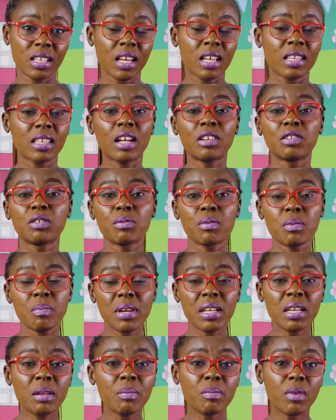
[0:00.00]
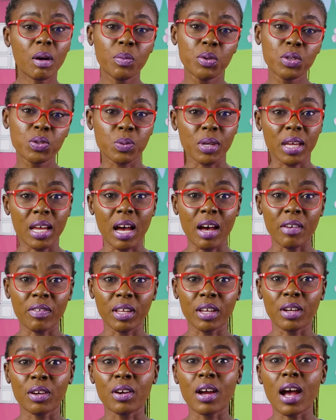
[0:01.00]
Now the remaining bubbles we have
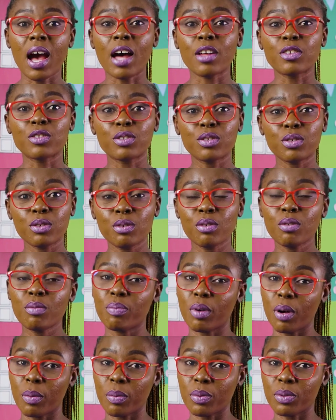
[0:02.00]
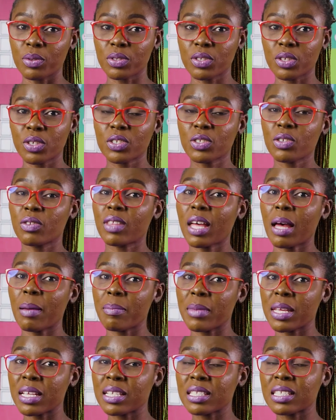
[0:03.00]
here are 2 bubbles. So that
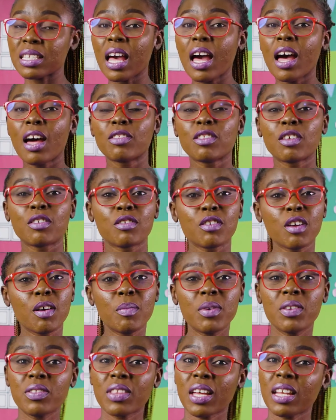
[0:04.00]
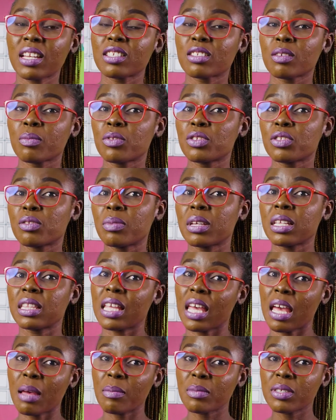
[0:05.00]
means the number that is supposed to be in
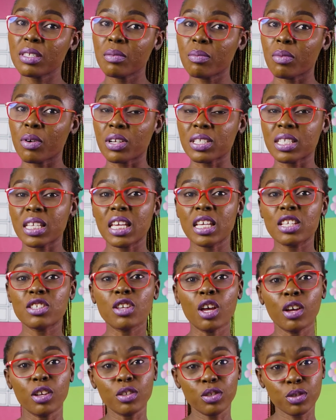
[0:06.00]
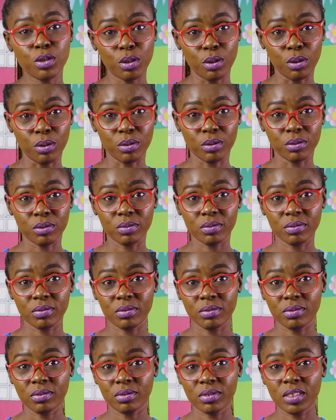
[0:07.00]
the empty box is 2.
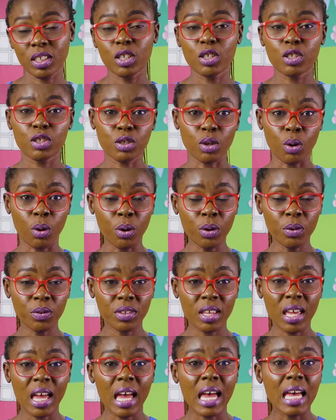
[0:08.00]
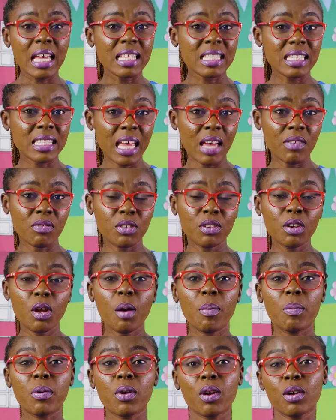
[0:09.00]
So 7
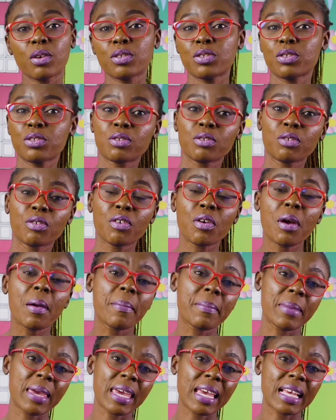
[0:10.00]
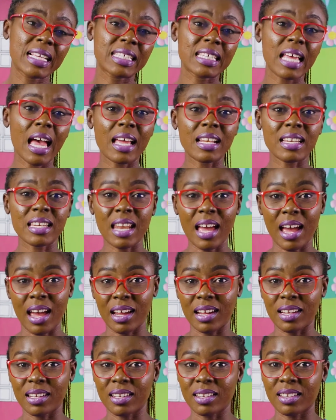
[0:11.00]
plus 2 makes
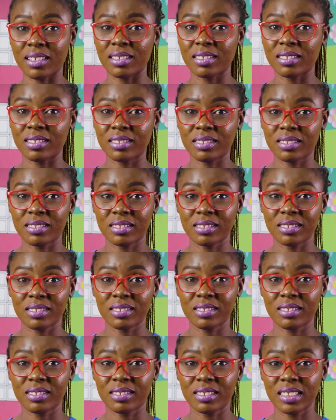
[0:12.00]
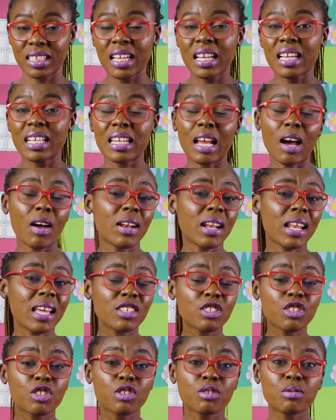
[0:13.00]
9. Now
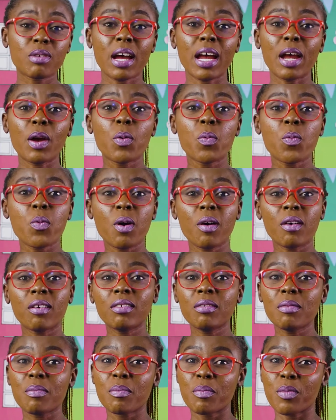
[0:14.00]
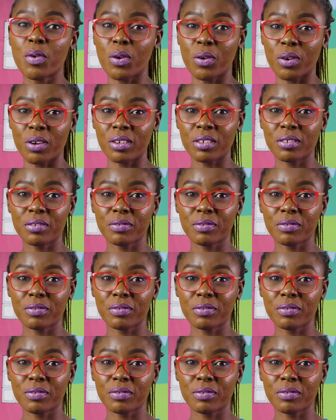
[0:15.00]
let's try one more.